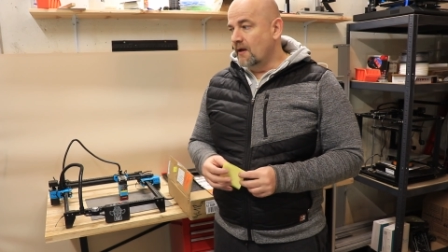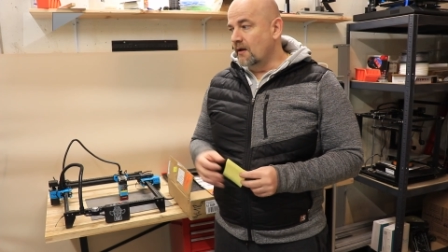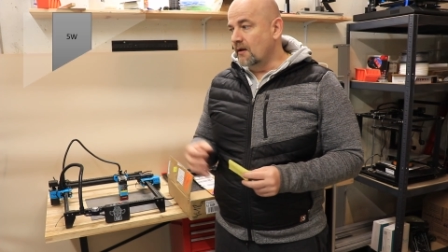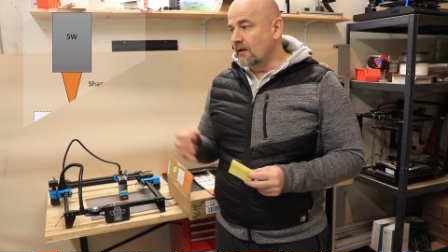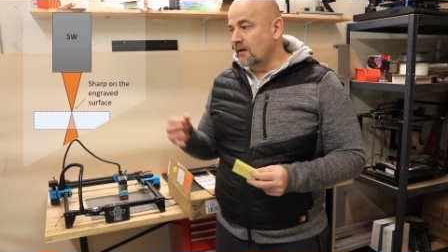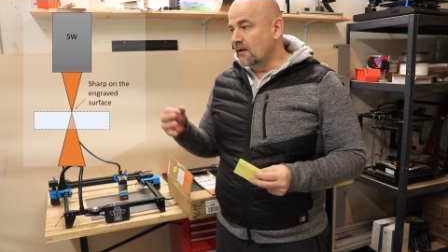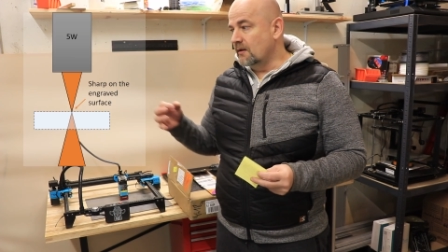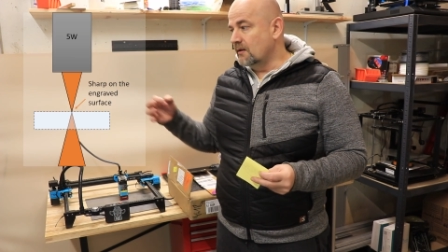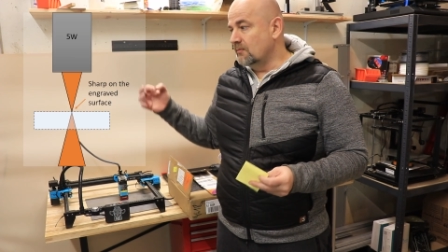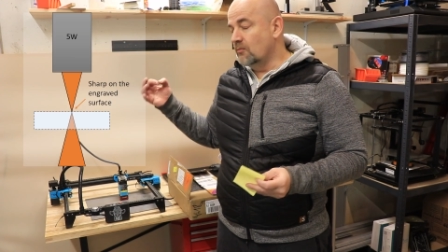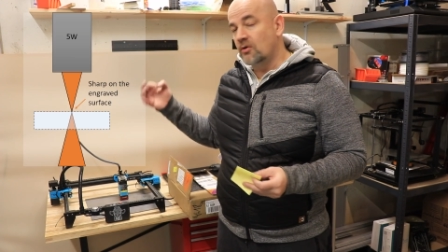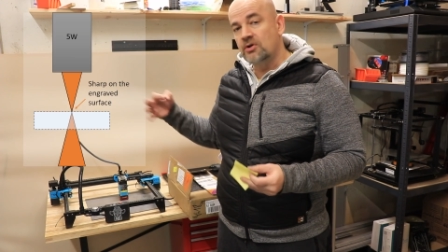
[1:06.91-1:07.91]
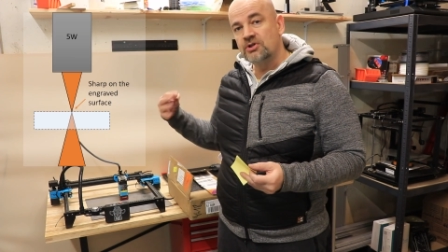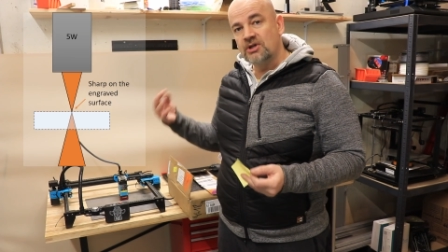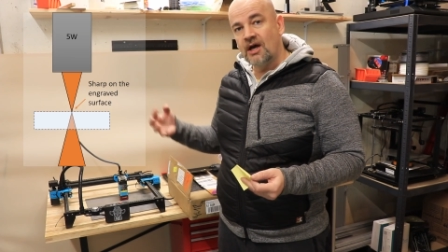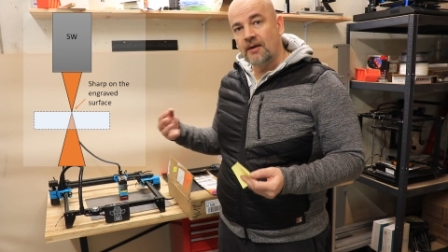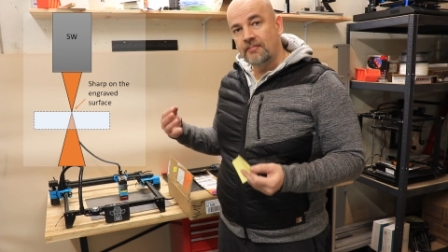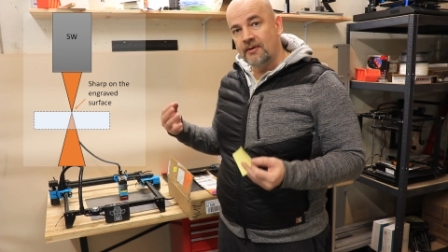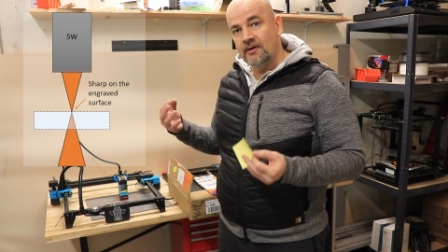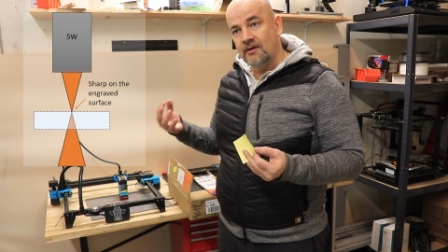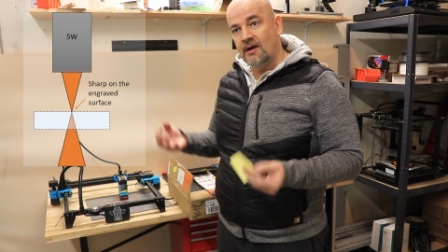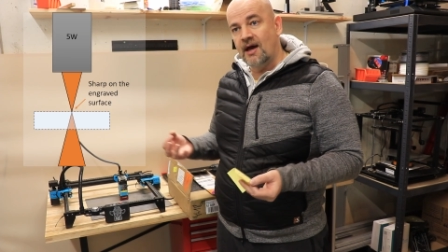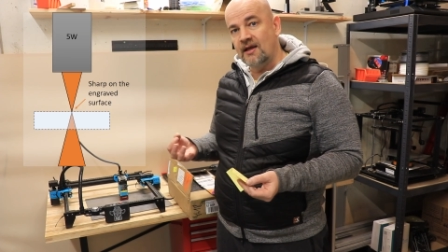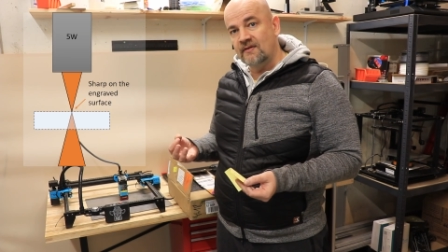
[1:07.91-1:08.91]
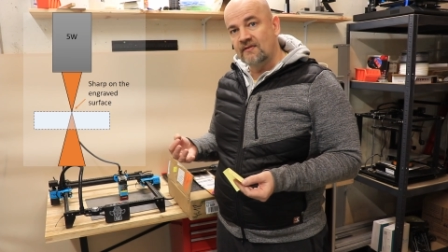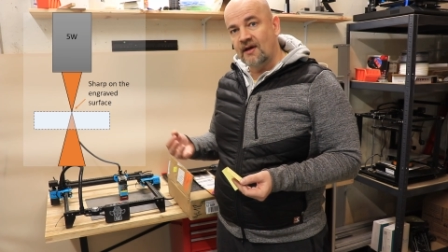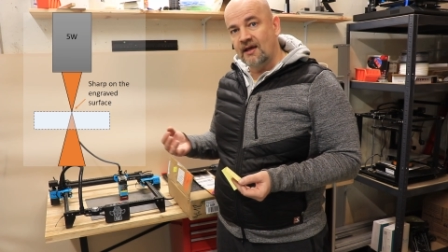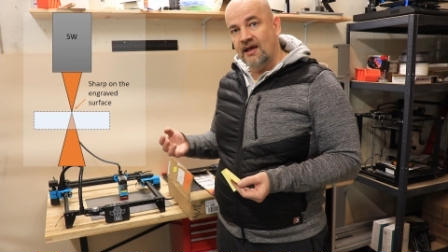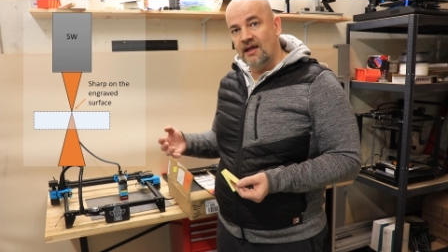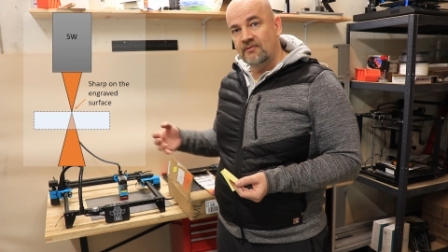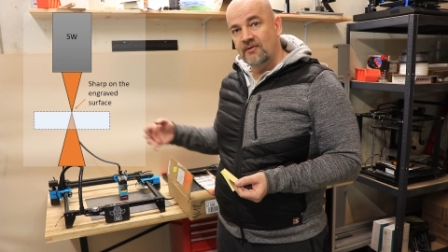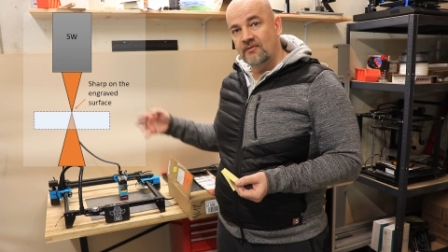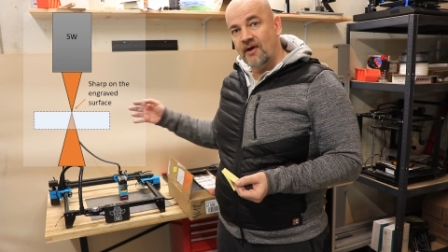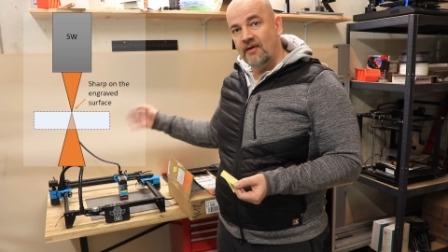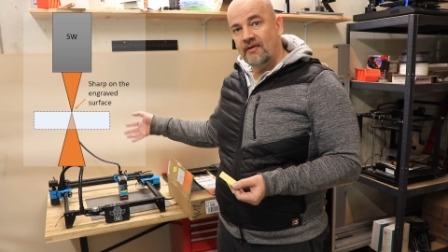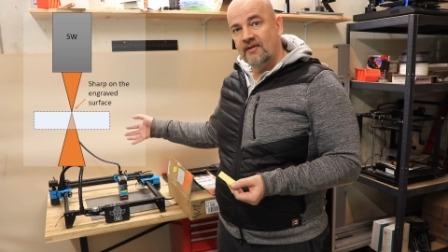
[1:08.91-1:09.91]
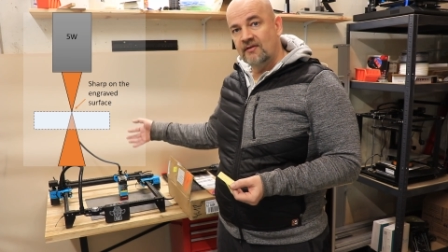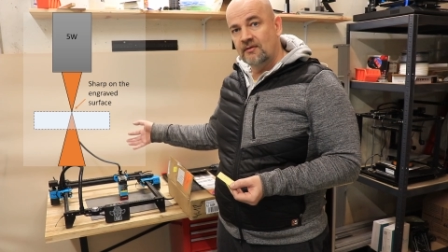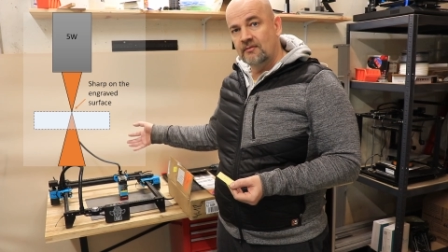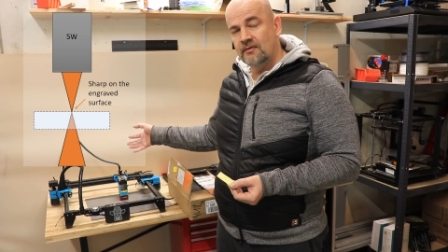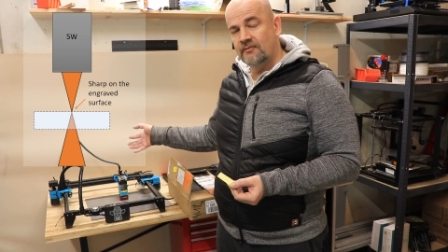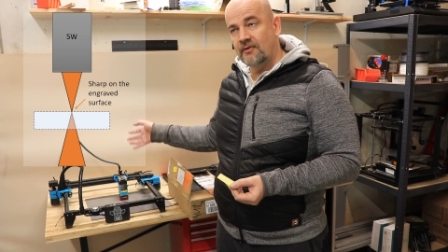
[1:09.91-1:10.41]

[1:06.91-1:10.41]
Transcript: uh, more sharper lines I get with five laser,